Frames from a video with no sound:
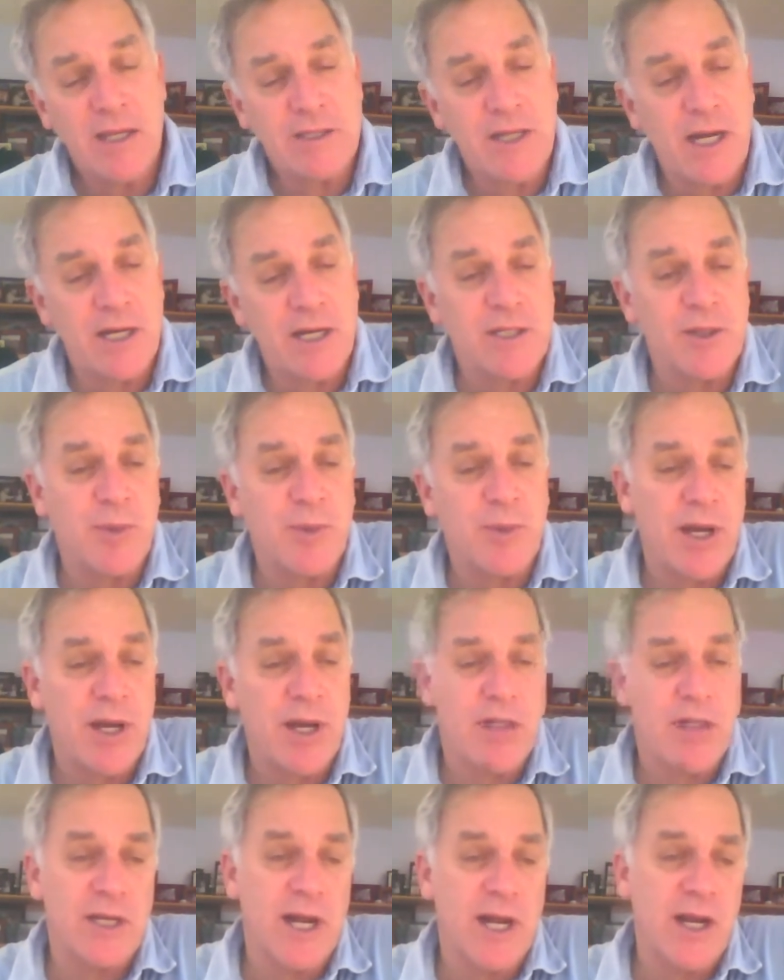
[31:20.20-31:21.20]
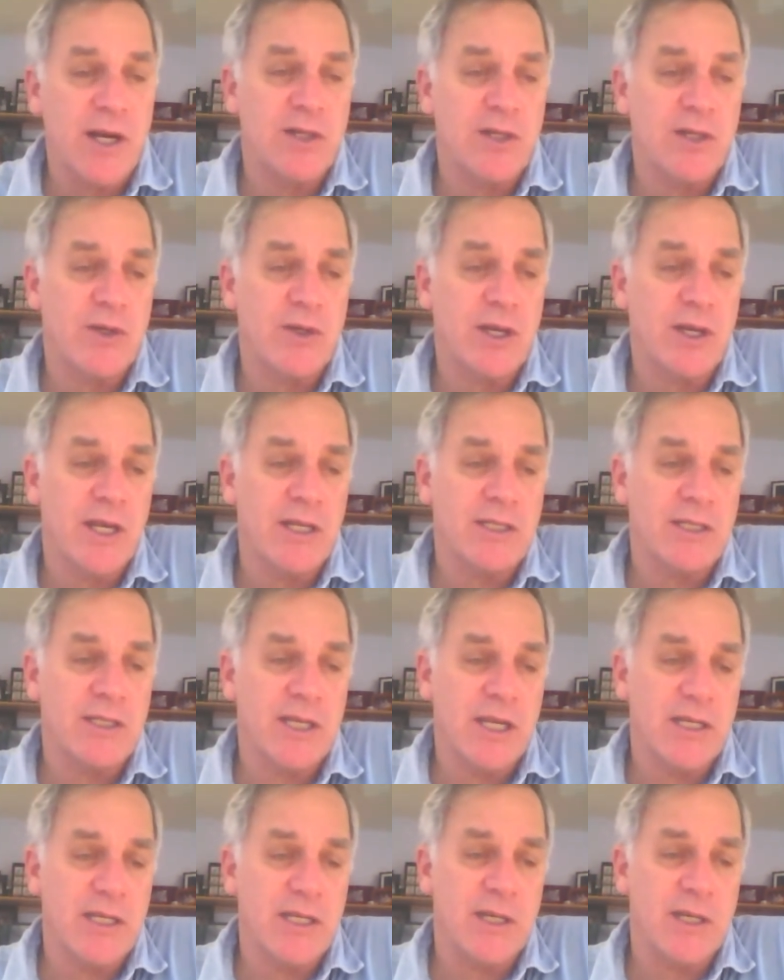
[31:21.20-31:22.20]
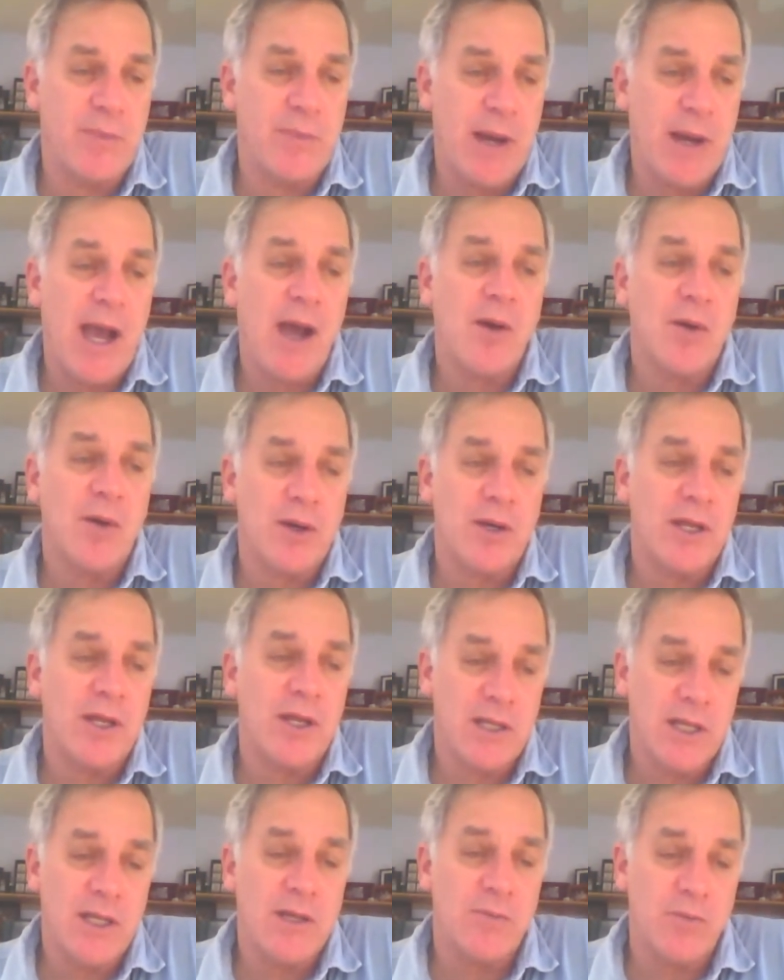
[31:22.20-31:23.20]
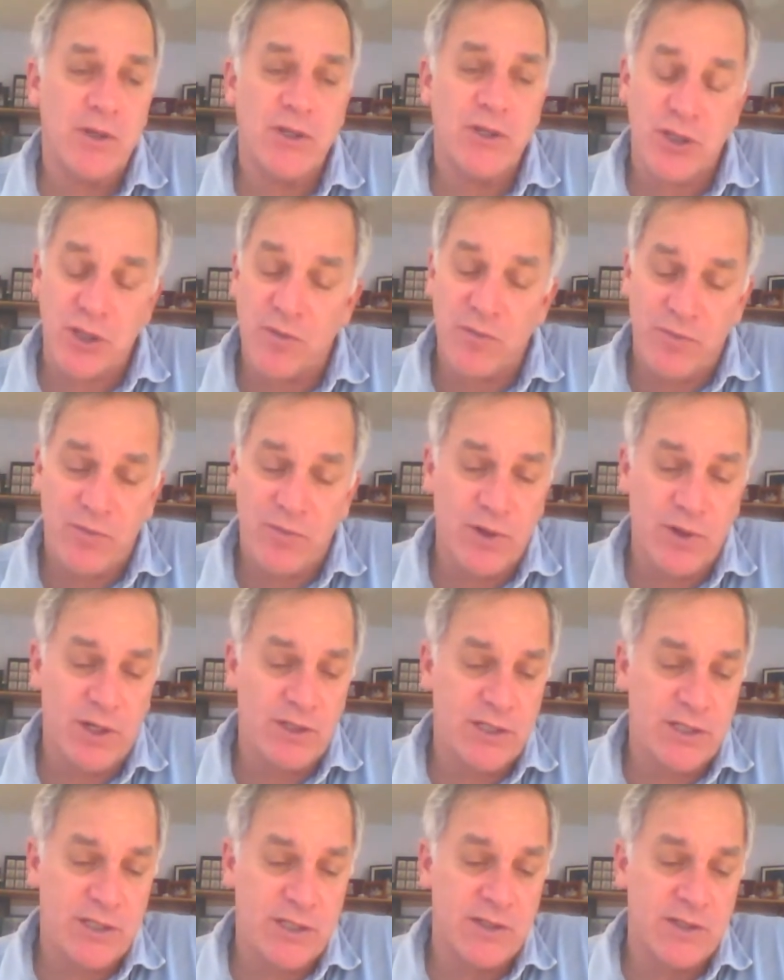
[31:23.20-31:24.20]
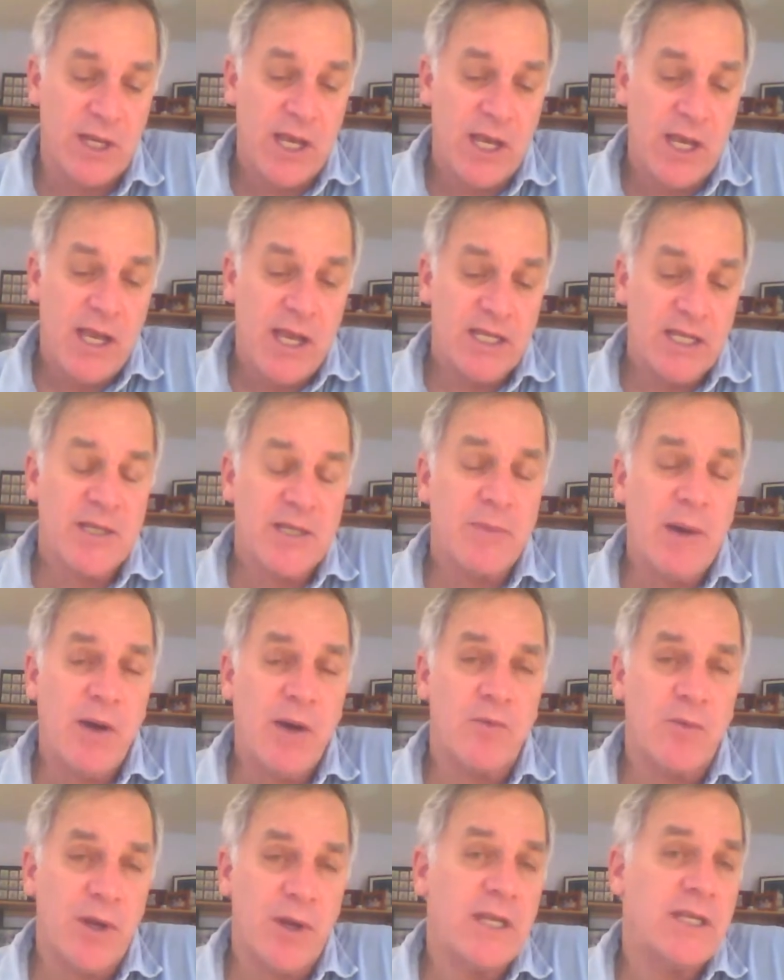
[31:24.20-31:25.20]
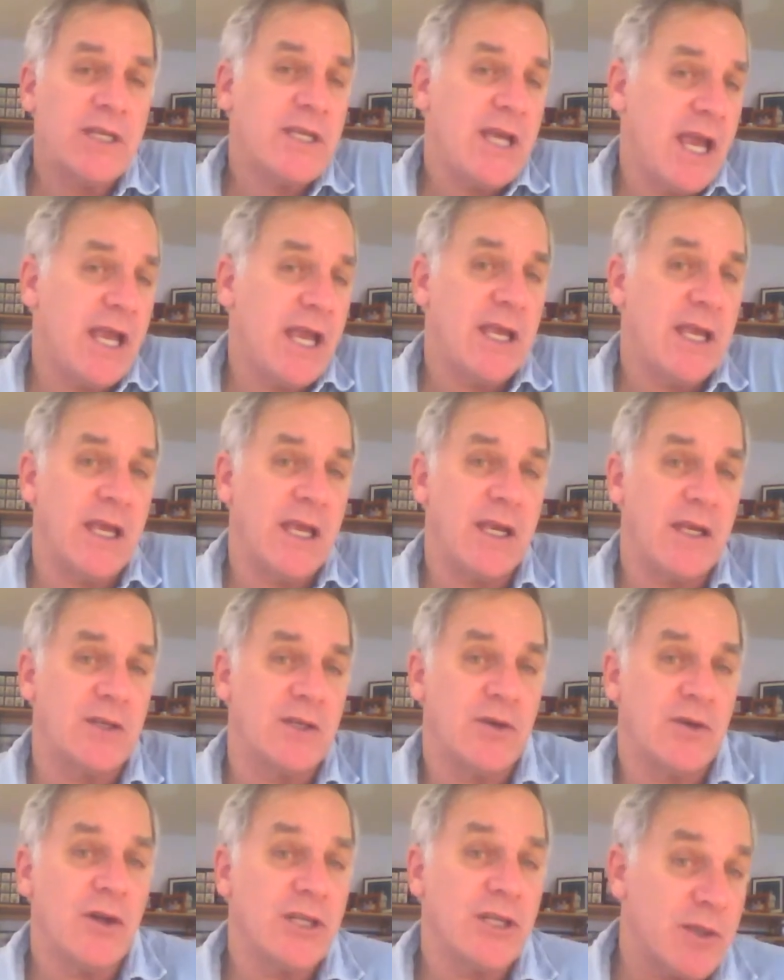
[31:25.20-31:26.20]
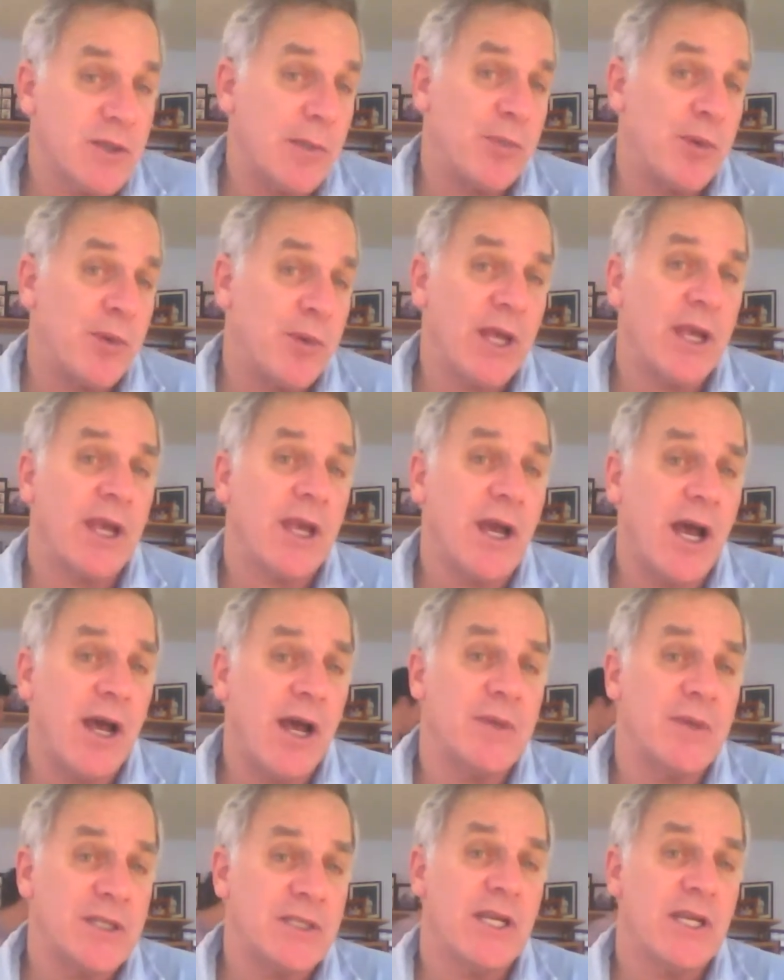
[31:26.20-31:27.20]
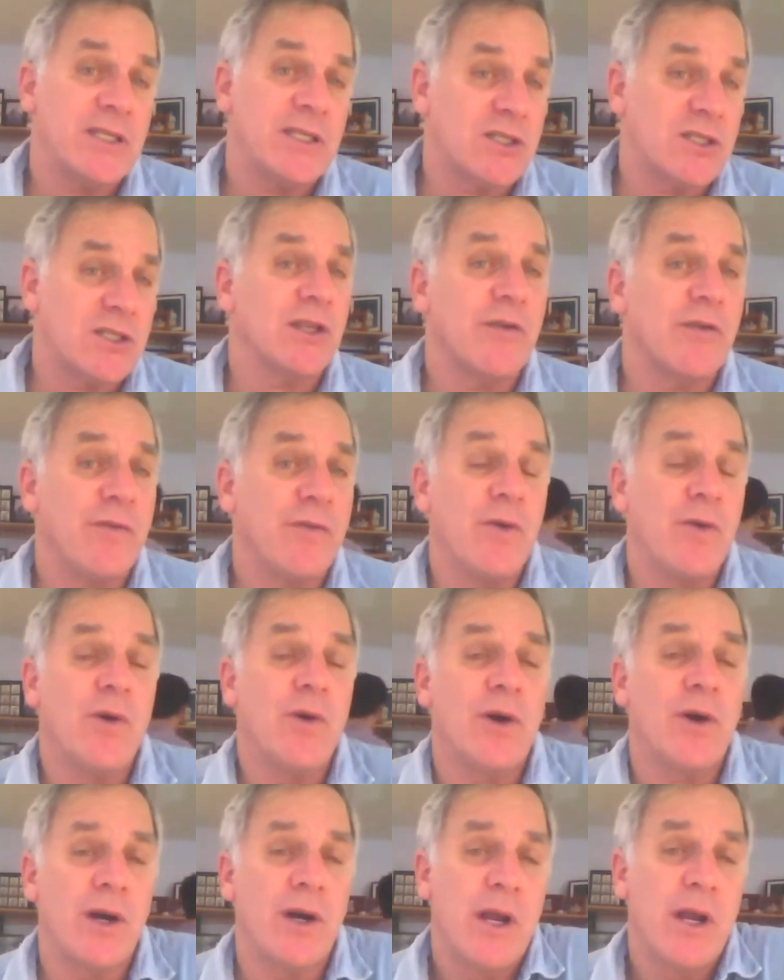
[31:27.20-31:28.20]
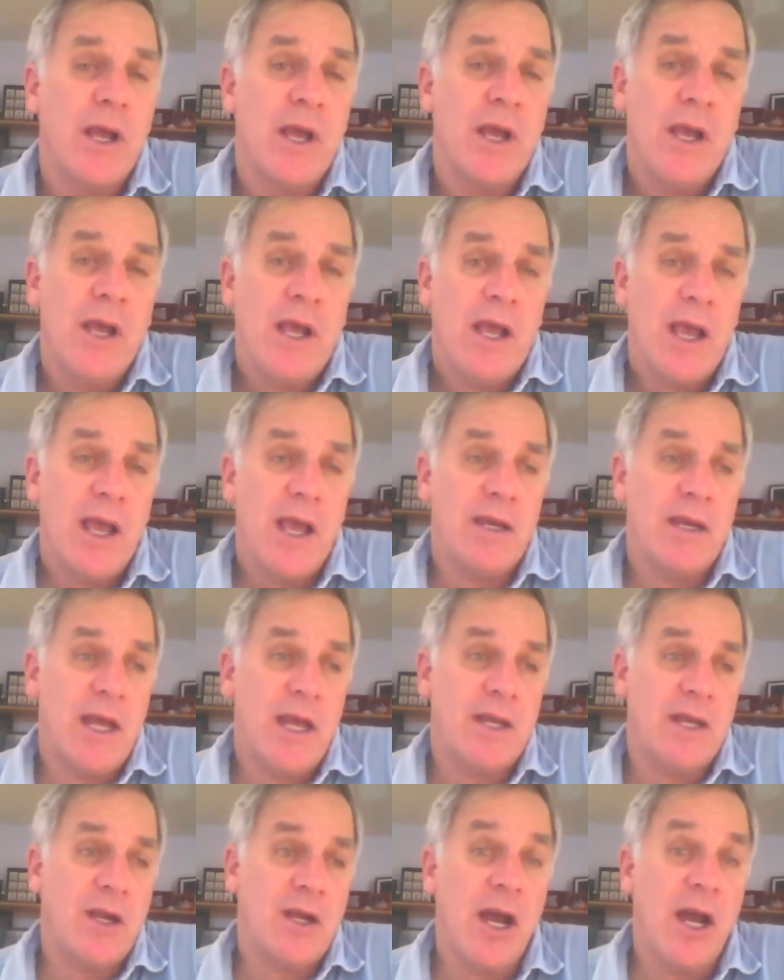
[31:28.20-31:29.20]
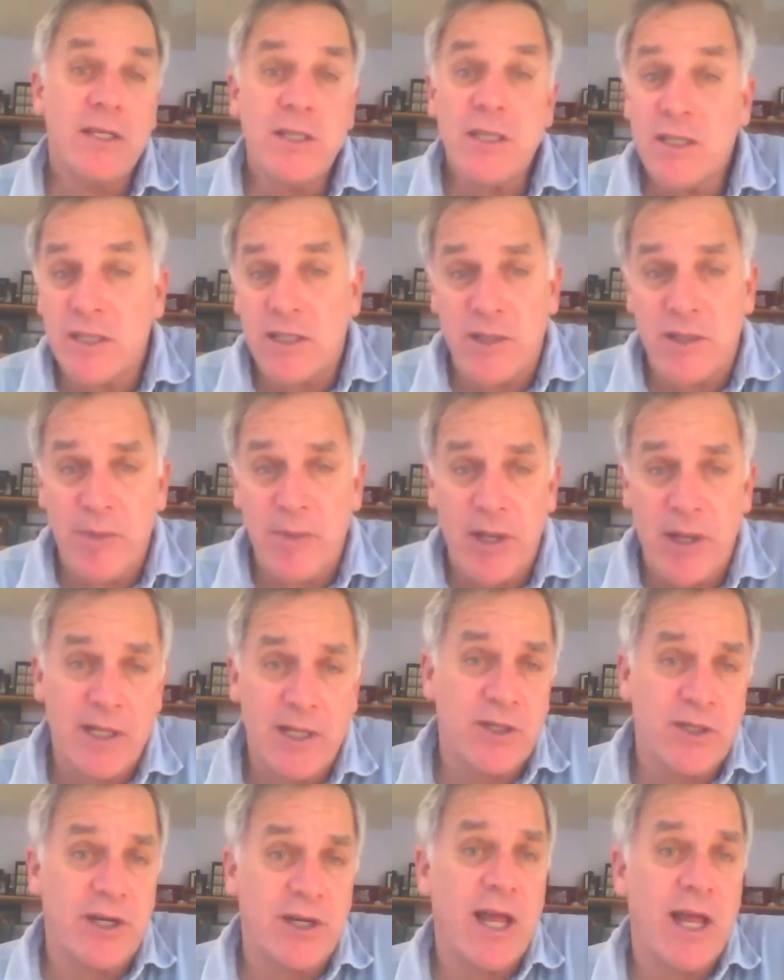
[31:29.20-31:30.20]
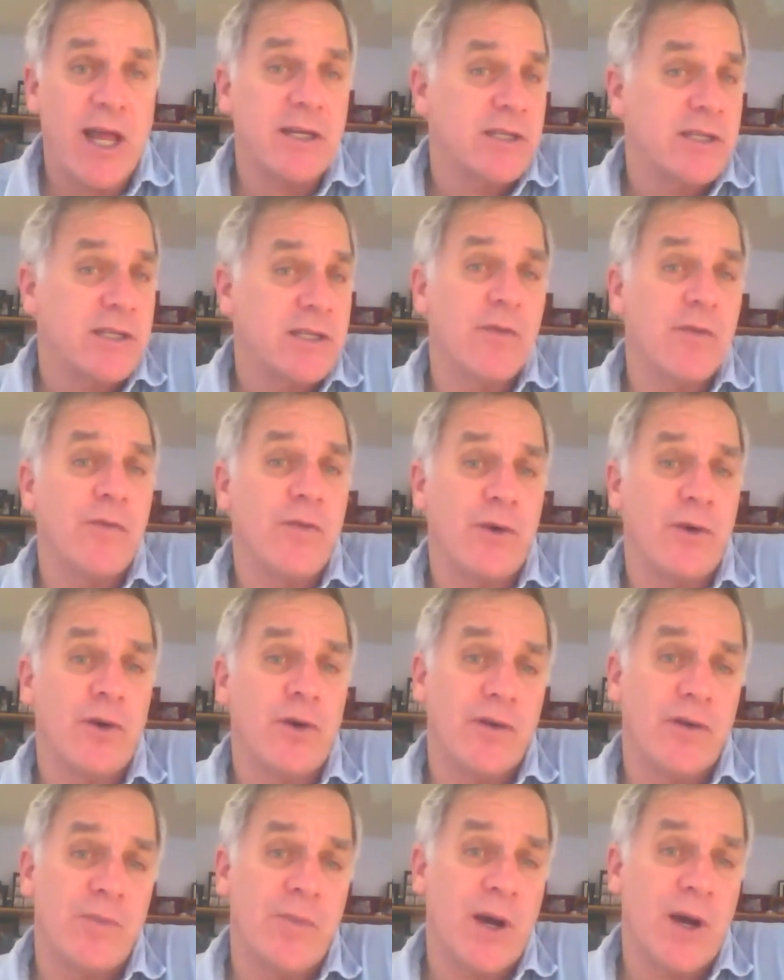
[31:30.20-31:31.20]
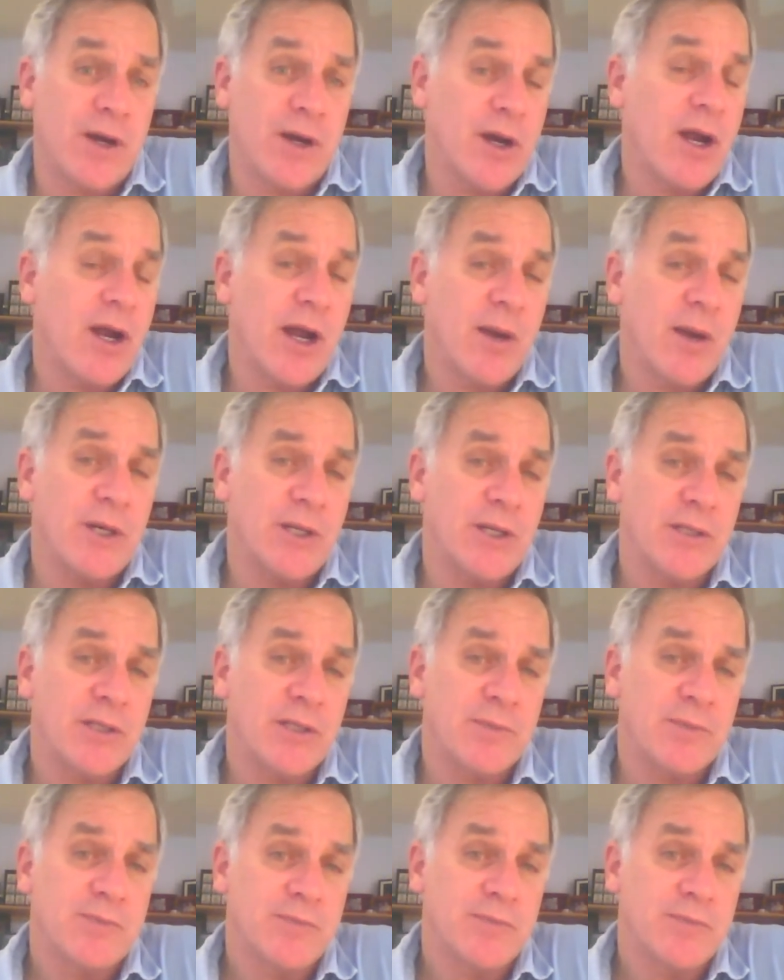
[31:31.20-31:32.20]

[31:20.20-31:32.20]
Dr. Bronner's and I are doing. It's about, we shouldn't fool ourselves. It's about retaking control. It's about bringing common sense to the fore and consciousness about externalities to the fore of modern commerce.